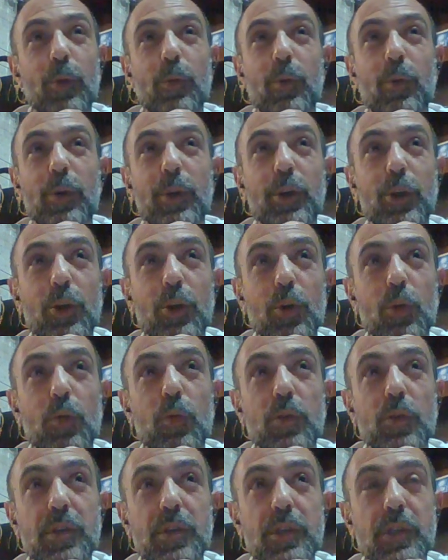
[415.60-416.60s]
where you
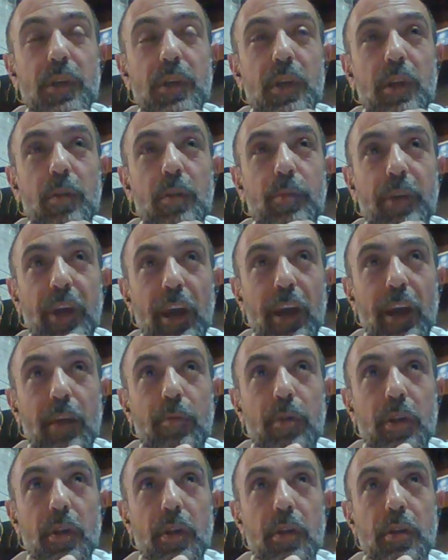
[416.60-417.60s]
would still be
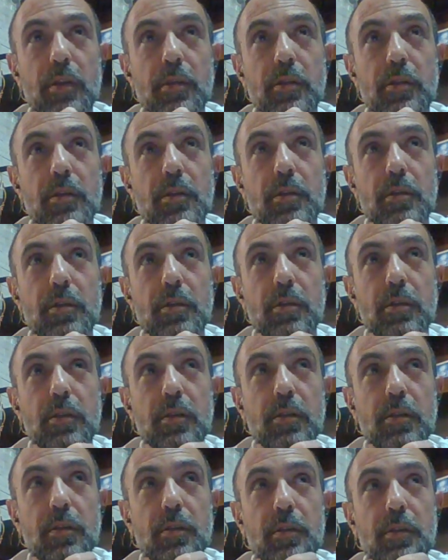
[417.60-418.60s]
able
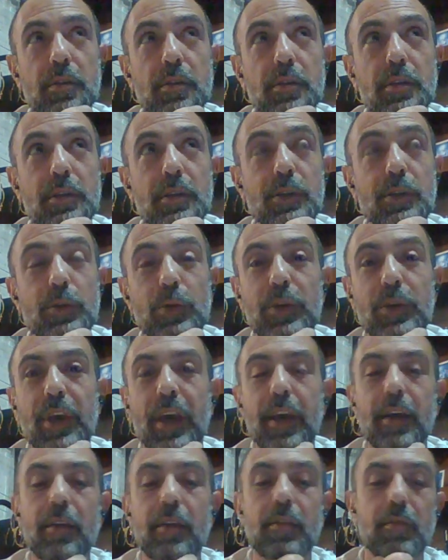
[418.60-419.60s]
to
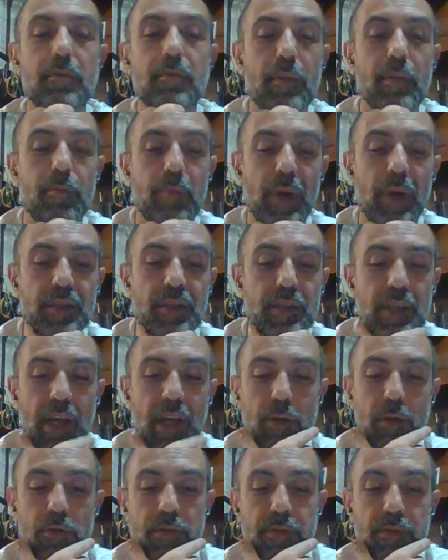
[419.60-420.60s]
gain the best
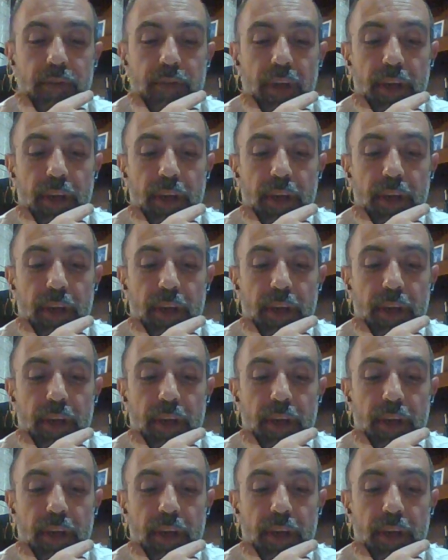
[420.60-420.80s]
out of